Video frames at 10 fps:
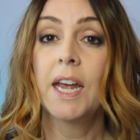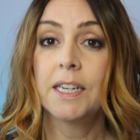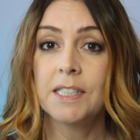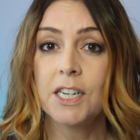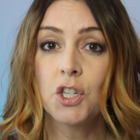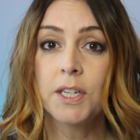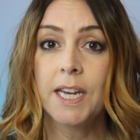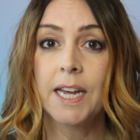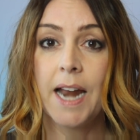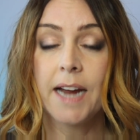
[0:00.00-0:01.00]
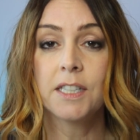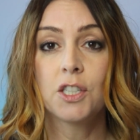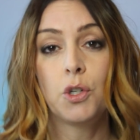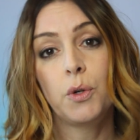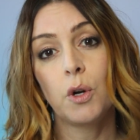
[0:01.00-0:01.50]
It essentially
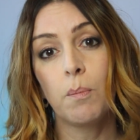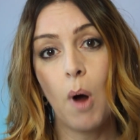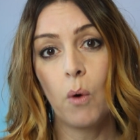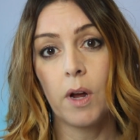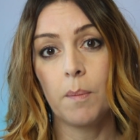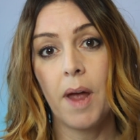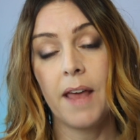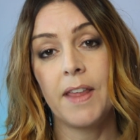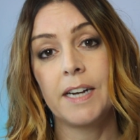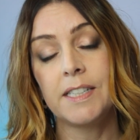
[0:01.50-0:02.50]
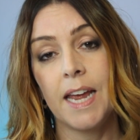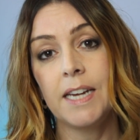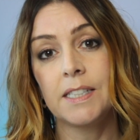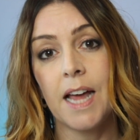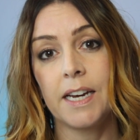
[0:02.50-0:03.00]
connects to your modem, and then it
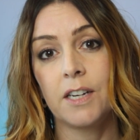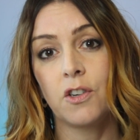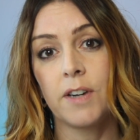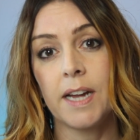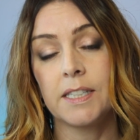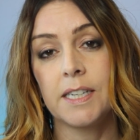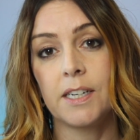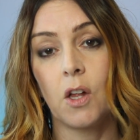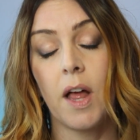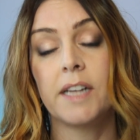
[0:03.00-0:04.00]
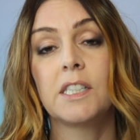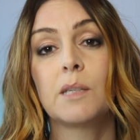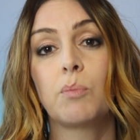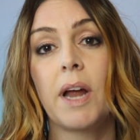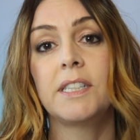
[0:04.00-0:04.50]
takes that internet signal and
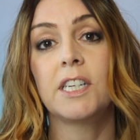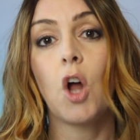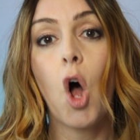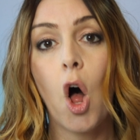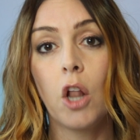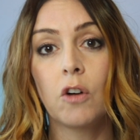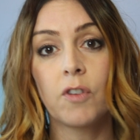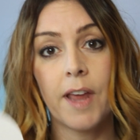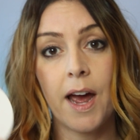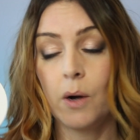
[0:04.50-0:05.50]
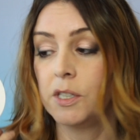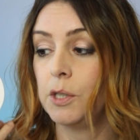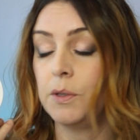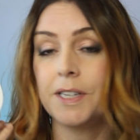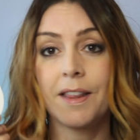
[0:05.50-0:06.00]
spreads it all over the
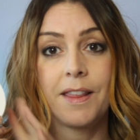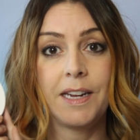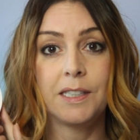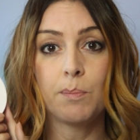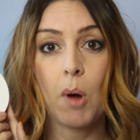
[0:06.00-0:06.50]
house using these